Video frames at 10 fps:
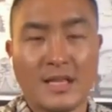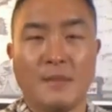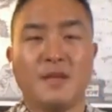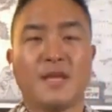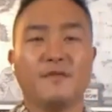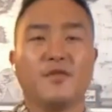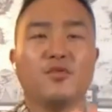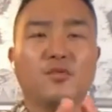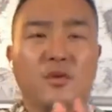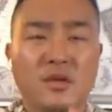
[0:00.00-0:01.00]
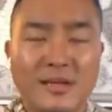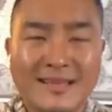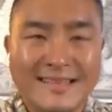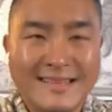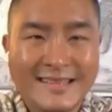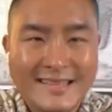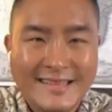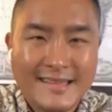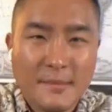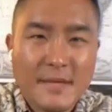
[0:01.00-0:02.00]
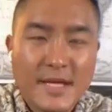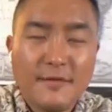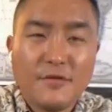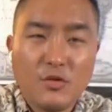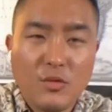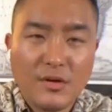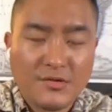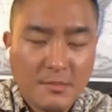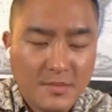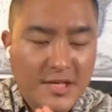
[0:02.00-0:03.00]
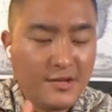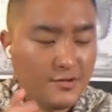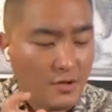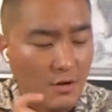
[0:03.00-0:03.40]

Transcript: Let me give you, let me give you some keys here,